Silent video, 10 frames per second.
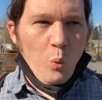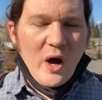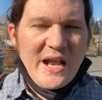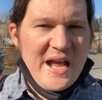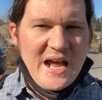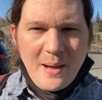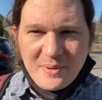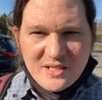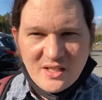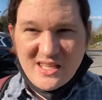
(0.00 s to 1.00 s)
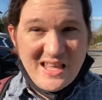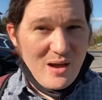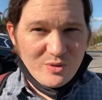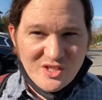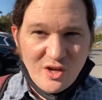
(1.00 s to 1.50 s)
what happened, like
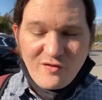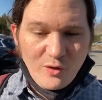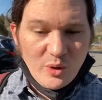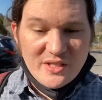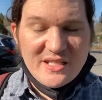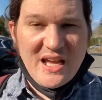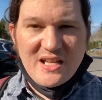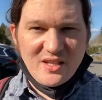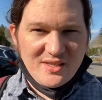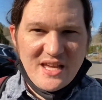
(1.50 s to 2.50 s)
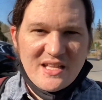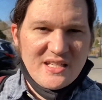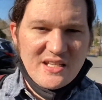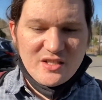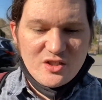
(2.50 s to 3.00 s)
that was their full intent, like they
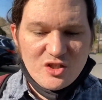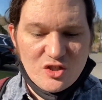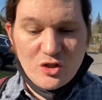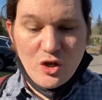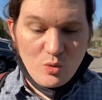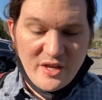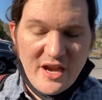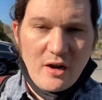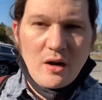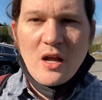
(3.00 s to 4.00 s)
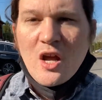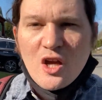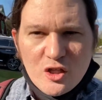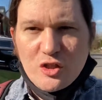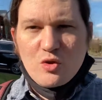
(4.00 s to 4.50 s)
intended to just go there,
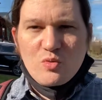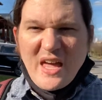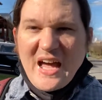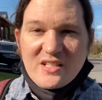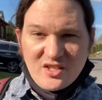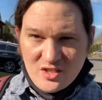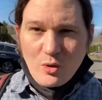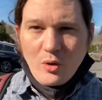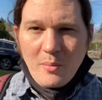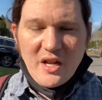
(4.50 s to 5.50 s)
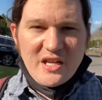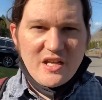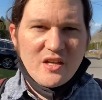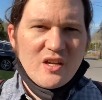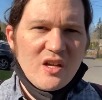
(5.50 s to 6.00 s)
do that, and steal the
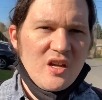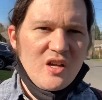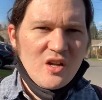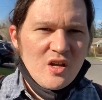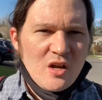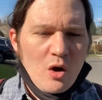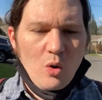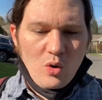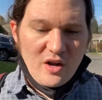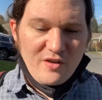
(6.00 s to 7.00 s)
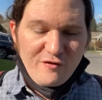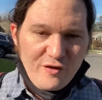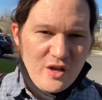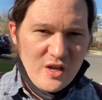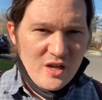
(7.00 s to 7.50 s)
money. Or if
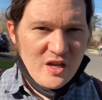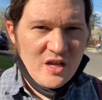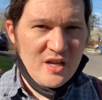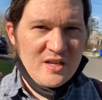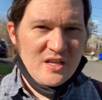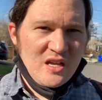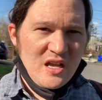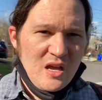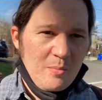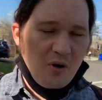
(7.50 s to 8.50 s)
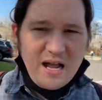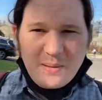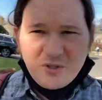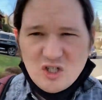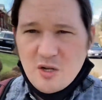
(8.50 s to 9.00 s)

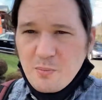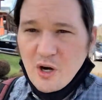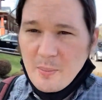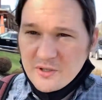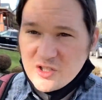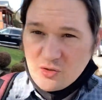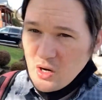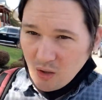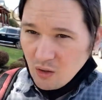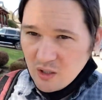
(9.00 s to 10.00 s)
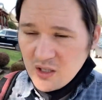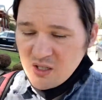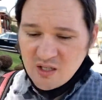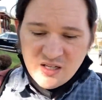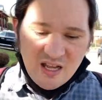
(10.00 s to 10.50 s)
perhaps she put up a struggle
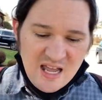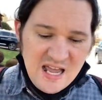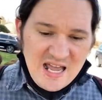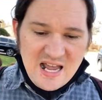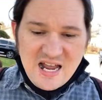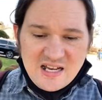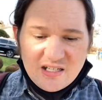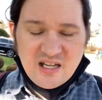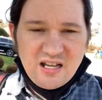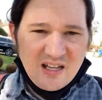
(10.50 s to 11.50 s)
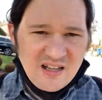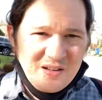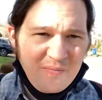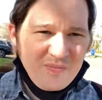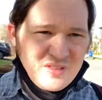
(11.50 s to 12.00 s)
and
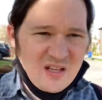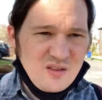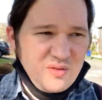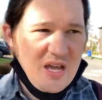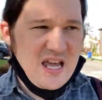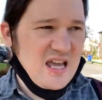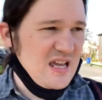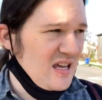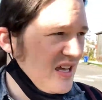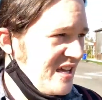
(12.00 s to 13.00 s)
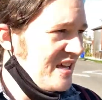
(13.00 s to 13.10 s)
they